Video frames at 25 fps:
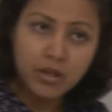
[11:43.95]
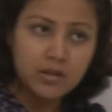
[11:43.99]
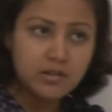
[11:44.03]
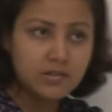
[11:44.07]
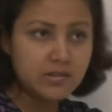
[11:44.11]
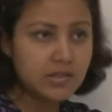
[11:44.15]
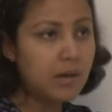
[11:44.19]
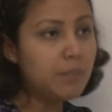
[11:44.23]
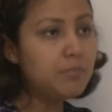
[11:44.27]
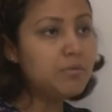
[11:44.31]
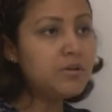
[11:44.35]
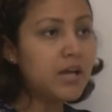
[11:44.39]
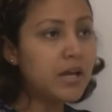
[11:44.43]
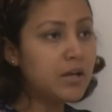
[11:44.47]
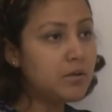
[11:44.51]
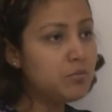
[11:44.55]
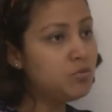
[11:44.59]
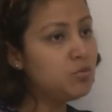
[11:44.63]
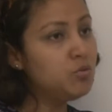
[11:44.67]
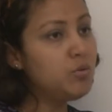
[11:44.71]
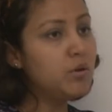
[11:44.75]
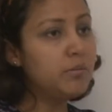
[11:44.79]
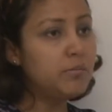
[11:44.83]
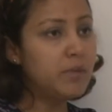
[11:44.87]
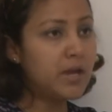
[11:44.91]

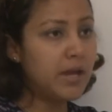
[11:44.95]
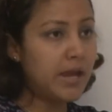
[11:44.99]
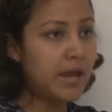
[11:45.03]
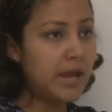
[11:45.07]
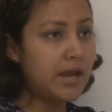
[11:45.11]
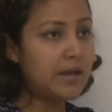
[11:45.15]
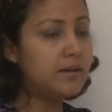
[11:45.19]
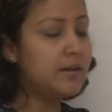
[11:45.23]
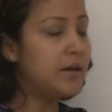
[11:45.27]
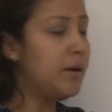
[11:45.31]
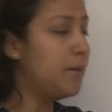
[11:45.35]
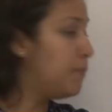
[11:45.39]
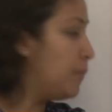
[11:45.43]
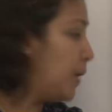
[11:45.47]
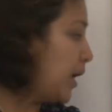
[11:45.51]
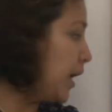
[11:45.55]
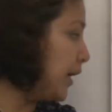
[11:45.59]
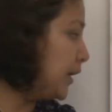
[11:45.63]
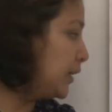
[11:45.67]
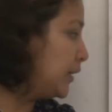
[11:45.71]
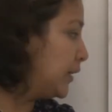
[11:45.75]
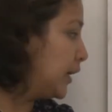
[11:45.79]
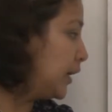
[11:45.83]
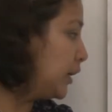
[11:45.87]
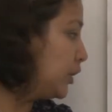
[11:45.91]
Sometimes we may end up
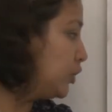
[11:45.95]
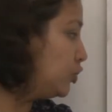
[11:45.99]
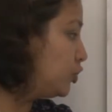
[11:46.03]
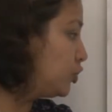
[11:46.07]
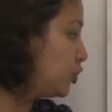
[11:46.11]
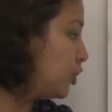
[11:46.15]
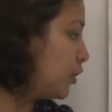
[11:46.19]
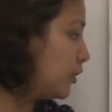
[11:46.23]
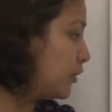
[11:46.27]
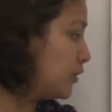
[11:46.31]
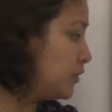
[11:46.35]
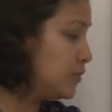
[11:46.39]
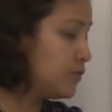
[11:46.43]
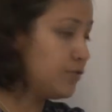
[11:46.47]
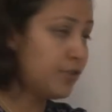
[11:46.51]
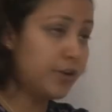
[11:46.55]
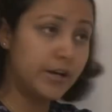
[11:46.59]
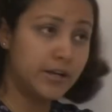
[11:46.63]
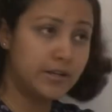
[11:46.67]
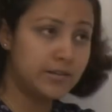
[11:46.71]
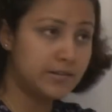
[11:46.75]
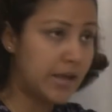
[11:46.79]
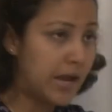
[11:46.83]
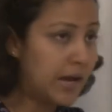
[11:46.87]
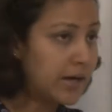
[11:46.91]
buying the insurance for
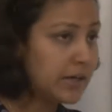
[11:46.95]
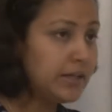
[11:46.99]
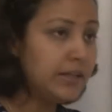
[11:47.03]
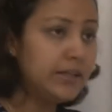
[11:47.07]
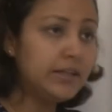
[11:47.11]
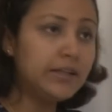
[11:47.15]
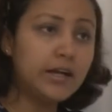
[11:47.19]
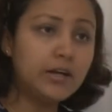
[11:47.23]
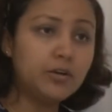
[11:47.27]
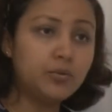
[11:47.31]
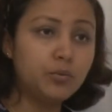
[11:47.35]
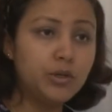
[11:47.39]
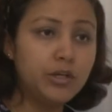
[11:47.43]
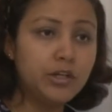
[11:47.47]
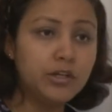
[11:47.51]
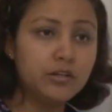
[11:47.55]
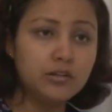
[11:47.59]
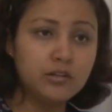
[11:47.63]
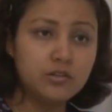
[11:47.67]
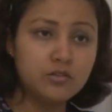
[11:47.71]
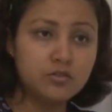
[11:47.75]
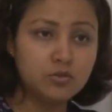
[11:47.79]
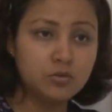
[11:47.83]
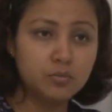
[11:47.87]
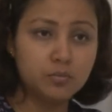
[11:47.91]
exactly that
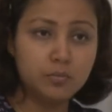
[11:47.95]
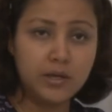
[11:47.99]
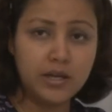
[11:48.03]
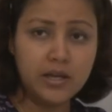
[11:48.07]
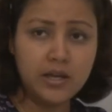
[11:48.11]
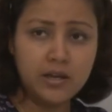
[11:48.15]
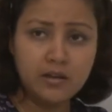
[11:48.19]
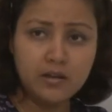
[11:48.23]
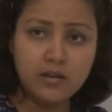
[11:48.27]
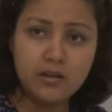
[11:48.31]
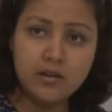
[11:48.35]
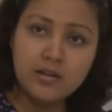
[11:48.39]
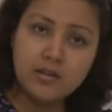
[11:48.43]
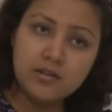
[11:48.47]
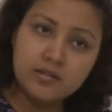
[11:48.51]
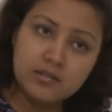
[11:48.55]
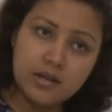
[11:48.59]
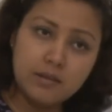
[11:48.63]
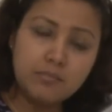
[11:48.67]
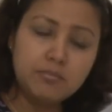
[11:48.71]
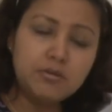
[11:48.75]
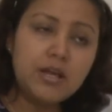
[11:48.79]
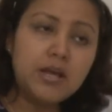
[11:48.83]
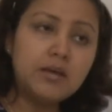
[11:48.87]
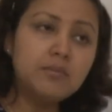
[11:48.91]
willingness to pay.
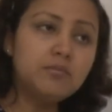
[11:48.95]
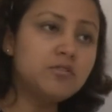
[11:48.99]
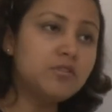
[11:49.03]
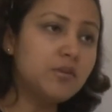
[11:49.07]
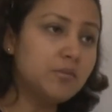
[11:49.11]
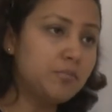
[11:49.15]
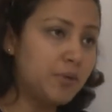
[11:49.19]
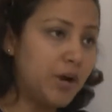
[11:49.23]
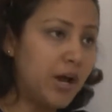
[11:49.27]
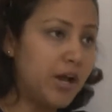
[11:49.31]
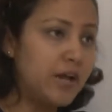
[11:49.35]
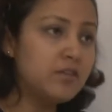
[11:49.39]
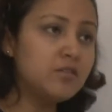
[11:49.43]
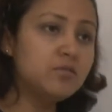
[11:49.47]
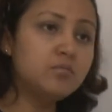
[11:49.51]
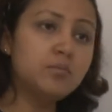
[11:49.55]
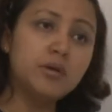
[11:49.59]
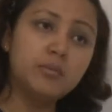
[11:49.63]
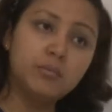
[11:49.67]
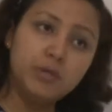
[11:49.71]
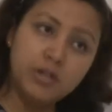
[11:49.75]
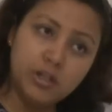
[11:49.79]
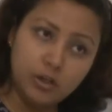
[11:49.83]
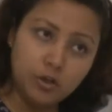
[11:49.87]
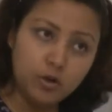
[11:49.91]
Sometimes the price
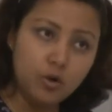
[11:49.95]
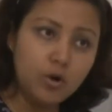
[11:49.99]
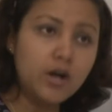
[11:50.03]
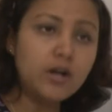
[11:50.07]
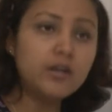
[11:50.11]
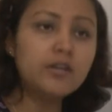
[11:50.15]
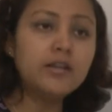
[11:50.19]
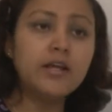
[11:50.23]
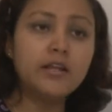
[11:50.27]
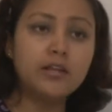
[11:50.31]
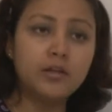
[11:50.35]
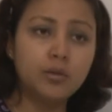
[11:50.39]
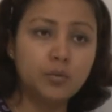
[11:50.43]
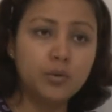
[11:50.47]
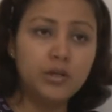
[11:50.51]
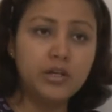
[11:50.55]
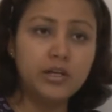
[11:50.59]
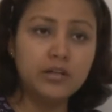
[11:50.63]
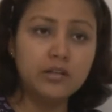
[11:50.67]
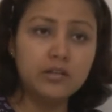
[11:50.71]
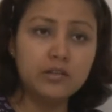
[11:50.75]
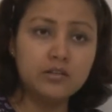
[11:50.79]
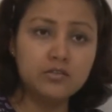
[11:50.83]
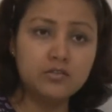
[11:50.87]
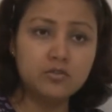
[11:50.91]
may be lower than the
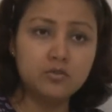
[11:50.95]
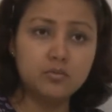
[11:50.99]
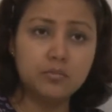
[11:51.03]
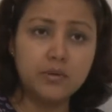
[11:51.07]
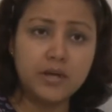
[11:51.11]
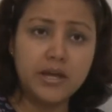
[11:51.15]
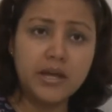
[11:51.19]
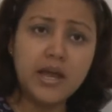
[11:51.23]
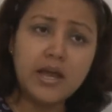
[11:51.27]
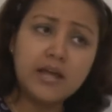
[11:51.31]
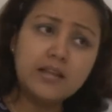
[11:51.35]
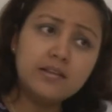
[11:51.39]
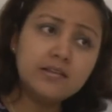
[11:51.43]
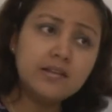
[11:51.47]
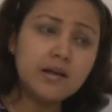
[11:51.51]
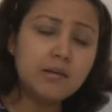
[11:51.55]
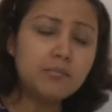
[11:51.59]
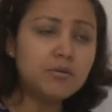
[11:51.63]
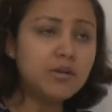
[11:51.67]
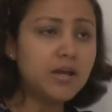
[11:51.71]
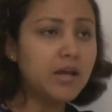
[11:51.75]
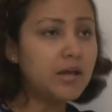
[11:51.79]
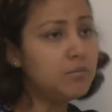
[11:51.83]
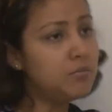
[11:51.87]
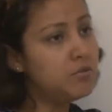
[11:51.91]
willingness to pay and
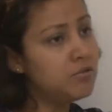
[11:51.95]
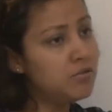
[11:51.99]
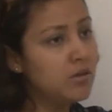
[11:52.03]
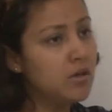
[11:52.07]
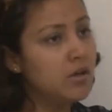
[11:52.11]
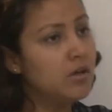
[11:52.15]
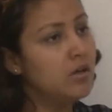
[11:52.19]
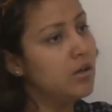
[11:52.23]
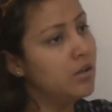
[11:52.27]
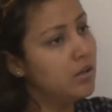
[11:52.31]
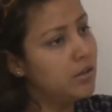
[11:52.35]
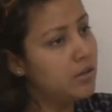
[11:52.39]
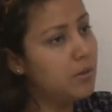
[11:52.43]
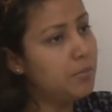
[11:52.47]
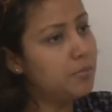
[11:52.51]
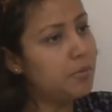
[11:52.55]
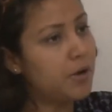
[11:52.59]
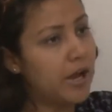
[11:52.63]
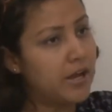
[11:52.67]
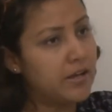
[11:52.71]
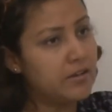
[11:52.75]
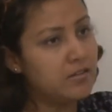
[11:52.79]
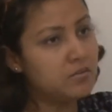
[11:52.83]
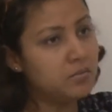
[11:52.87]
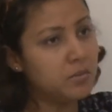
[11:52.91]
sometimes the
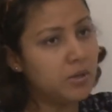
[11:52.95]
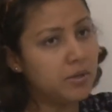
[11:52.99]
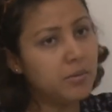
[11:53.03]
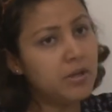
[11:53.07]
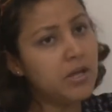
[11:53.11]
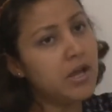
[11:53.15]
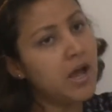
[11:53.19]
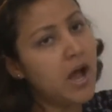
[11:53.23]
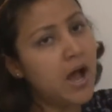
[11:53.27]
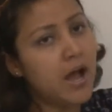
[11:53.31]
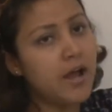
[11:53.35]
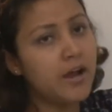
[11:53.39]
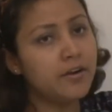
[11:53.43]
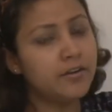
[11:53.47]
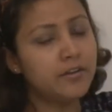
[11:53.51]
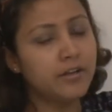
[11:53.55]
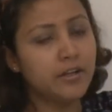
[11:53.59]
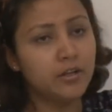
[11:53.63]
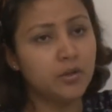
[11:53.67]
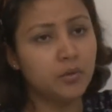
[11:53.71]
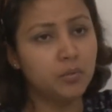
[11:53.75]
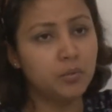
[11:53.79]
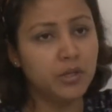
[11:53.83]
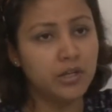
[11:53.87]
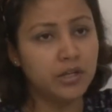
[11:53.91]
price may be higher
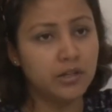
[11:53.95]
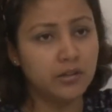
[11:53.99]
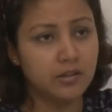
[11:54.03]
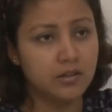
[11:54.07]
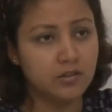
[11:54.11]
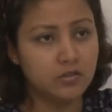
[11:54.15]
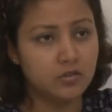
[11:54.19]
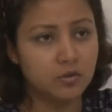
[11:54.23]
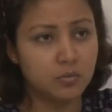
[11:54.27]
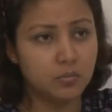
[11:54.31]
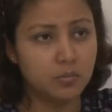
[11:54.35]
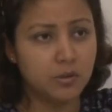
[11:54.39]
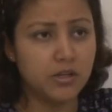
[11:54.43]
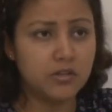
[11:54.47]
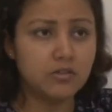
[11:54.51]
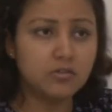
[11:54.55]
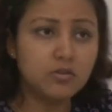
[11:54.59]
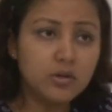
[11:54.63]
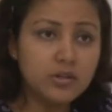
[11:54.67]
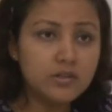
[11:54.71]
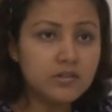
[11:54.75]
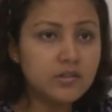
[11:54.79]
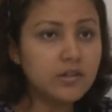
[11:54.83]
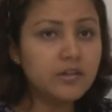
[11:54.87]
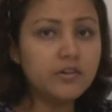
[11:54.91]
than the willingness to pay. So,
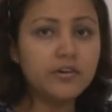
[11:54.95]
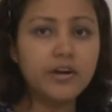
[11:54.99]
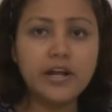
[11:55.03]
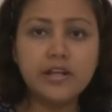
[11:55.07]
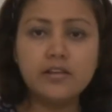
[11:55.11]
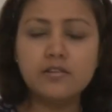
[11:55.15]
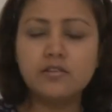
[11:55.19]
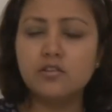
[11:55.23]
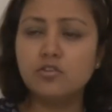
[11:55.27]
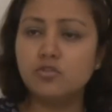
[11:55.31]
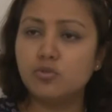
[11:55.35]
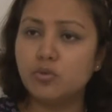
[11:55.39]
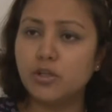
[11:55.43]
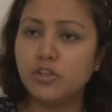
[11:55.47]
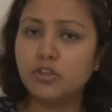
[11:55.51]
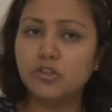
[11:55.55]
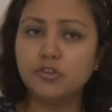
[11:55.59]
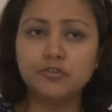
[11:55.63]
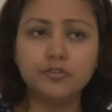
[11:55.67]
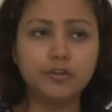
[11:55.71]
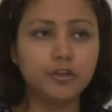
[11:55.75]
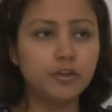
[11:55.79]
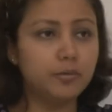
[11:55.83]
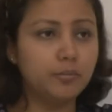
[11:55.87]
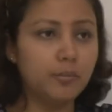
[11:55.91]
it is a great
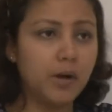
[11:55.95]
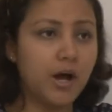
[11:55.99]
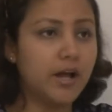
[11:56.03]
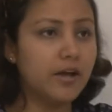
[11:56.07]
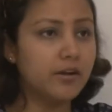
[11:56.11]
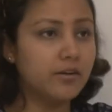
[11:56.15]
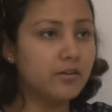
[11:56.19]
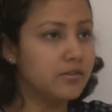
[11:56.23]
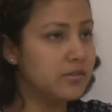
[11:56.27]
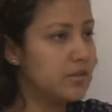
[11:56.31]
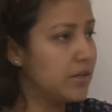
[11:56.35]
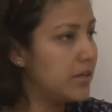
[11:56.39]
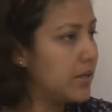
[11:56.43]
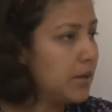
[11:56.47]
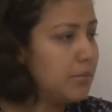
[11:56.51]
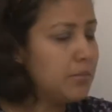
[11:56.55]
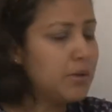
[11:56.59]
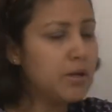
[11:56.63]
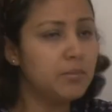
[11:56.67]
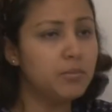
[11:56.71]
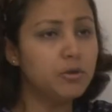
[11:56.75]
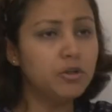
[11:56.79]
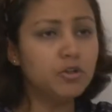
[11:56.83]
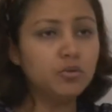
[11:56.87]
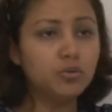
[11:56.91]
situation for the buyers that I am
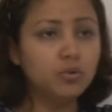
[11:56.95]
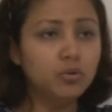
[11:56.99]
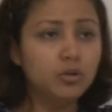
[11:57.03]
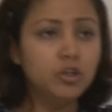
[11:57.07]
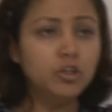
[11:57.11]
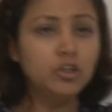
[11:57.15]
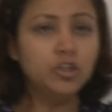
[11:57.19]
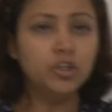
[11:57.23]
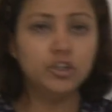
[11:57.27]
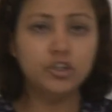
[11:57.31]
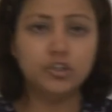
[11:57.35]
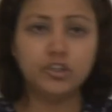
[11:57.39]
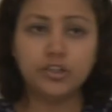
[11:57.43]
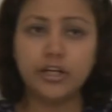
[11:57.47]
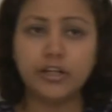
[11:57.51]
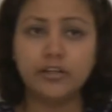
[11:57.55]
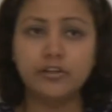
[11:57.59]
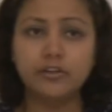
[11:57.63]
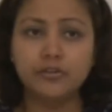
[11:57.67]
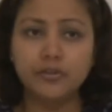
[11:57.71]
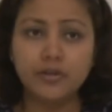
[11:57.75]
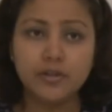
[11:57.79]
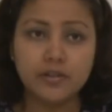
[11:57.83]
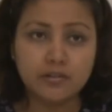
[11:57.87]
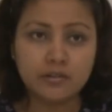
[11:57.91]
able to share
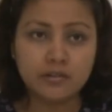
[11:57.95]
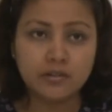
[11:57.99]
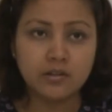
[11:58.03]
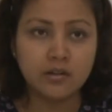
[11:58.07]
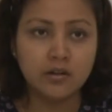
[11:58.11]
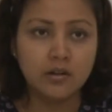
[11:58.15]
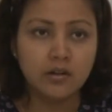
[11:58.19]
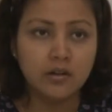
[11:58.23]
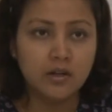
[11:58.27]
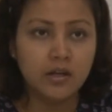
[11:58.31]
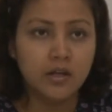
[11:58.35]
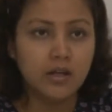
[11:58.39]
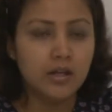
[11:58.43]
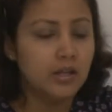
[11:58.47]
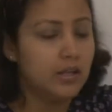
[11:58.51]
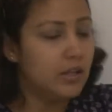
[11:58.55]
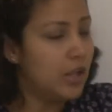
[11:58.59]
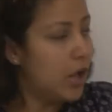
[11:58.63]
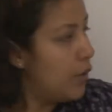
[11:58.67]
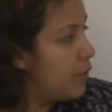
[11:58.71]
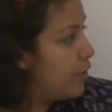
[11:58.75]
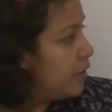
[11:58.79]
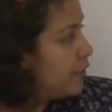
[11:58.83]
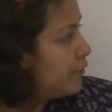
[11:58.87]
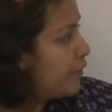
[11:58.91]
the risk.
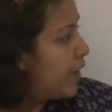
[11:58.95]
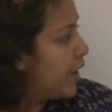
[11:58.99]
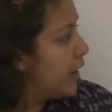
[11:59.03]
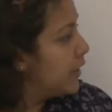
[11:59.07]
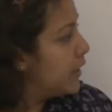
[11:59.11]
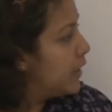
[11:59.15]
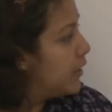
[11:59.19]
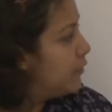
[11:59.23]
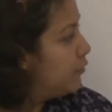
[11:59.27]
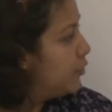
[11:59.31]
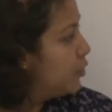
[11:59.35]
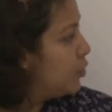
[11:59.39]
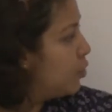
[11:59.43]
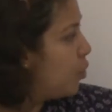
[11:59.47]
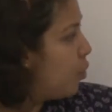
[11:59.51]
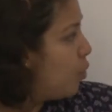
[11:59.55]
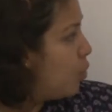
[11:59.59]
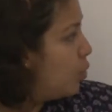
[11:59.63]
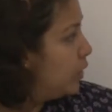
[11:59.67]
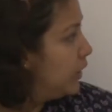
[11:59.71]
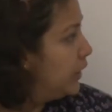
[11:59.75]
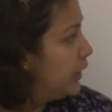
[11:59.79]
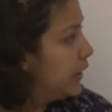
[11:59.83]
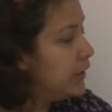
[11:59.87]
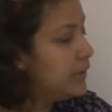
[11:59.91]
Now, if I give you
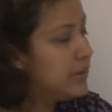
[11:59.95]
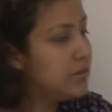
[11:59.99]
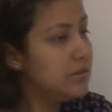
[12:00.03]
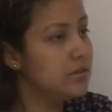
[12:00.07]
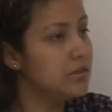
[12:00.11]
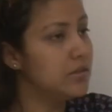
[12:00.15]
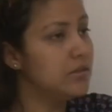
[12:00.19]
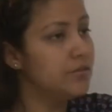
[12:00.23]
only this